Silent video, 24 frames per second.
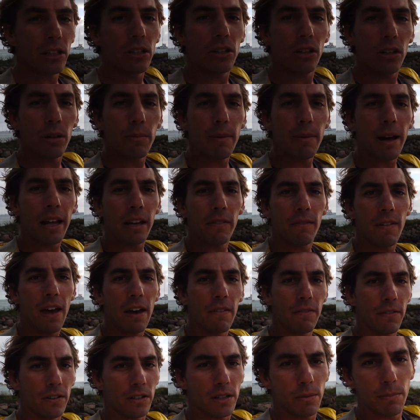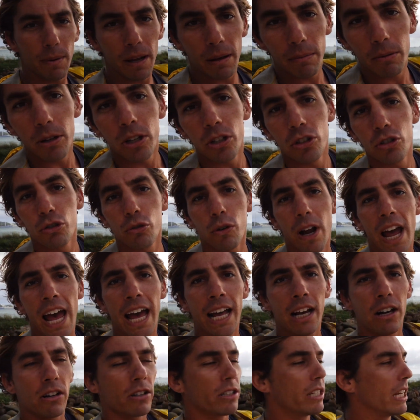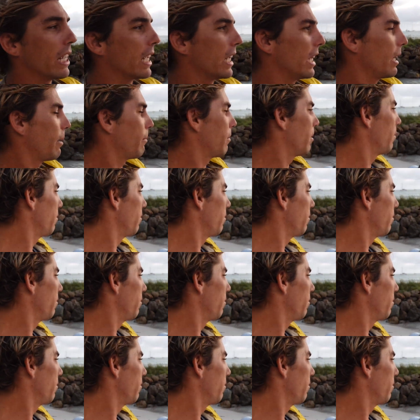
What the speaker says: a good amount of effort to be able to drag our dinghy up